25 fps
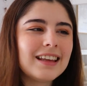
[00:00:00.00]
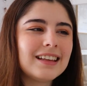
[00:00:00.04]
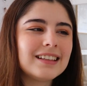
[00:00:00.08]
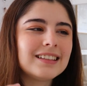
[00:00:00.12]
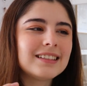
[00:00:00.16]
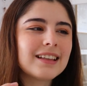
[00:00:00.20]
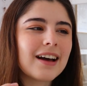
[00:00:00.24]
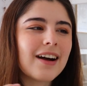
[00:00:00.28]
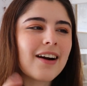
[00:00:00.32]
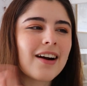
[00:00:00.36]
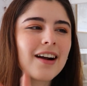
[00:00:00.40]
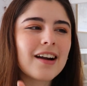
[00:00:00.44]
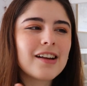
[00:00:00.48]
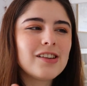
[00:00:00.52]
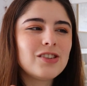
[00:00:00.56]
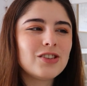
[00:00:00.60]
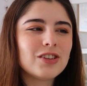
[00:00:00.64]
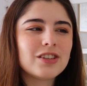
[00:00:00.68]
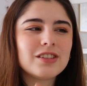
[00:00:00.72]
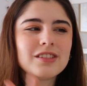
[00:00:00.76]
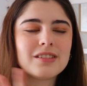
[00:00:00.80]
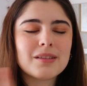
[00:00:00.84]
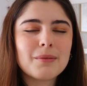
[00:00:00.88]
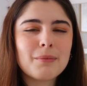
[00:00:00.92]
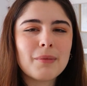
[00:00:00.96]
these are
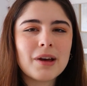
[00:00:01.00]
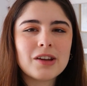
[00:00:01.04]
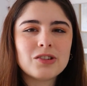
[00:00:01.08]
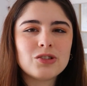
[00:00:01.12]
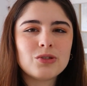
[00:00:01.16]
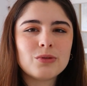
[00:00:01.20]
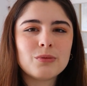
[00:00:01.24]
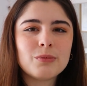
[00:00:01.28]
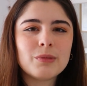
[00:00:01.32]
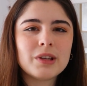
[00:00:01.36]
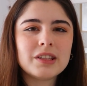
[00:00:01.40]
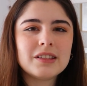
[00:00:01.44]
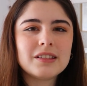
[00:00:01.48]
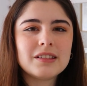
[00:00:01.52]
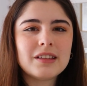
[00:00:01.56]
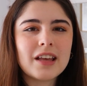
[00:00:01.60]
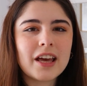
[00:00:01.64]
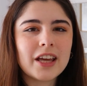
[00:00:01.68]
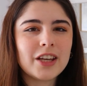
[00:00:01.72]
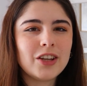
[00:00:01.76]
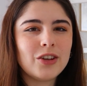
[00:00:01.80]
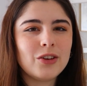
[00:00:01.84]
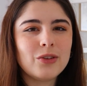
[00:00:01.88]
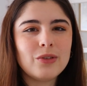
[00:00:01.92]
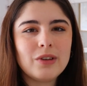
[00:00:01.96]
just some measurements
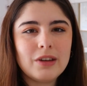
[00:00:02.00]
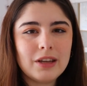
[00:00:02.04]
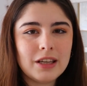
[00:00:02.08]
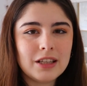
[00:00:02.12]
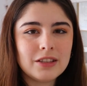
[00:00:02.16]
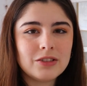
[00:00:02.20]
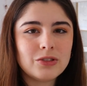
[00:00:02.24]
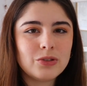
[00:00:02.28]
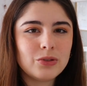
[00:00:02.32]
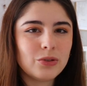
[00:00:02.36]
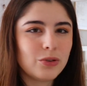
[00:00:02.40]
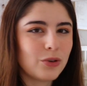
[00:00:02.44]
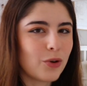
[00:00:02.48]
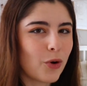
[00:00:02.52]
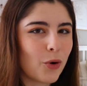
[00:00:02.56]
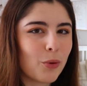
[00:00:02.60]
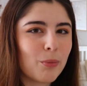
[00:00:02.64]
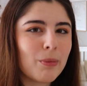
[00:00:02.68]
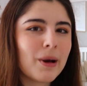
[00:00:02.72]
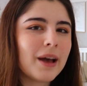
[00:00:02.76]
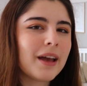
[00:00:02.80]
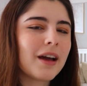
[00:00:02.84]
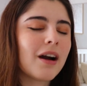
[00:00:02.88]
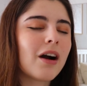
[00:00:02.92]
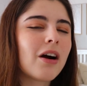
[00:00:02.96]
that you need to know
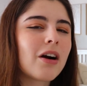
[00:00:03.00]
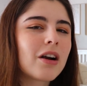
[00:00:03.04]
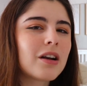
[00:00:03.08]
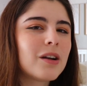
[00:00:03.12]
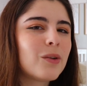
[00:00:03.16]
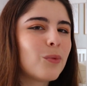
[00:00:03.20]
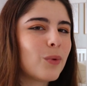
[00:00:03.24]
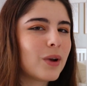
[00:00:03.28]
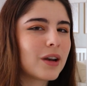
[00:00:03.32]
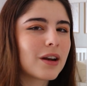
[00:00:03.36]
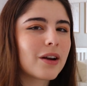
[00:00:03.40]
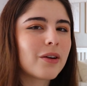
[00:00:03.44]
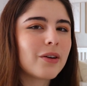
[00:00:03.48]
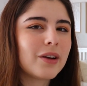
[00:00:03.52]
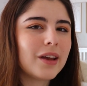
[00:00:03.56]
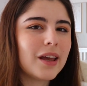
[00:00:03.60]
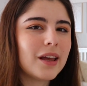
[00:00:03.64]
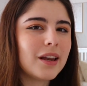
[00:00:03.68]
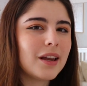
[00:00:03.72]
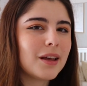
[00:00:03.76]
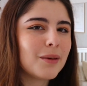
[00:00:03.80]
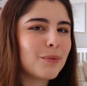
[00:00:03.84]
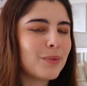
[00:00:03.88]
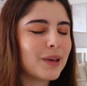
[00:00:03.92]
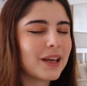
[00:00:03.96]
by heart when
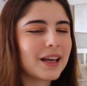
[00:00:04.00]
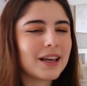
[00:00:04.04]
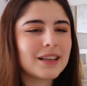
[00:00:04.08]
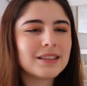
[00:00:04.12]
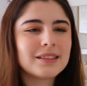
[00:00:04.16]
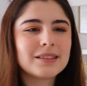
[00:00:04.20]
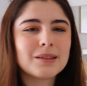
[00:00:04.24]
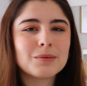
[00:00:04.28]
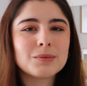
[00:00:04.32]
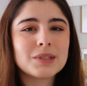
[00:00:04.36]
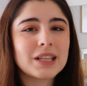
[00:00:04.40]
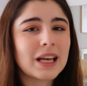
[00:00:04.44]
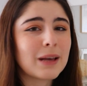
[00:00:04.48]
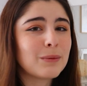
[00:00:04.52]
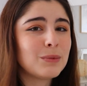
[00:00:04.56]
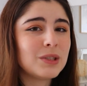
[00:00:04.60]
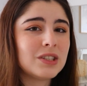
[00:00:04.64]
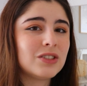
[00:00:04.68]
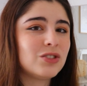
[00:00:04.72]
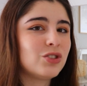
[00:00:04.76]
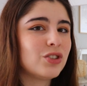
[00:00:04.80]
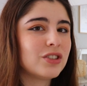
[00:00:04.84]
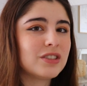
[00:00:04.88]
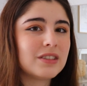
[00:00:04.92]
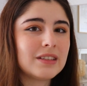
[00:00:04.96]
creating, because sometimes
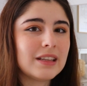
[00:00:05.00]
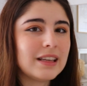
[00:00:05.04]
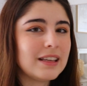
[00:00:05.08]
it's just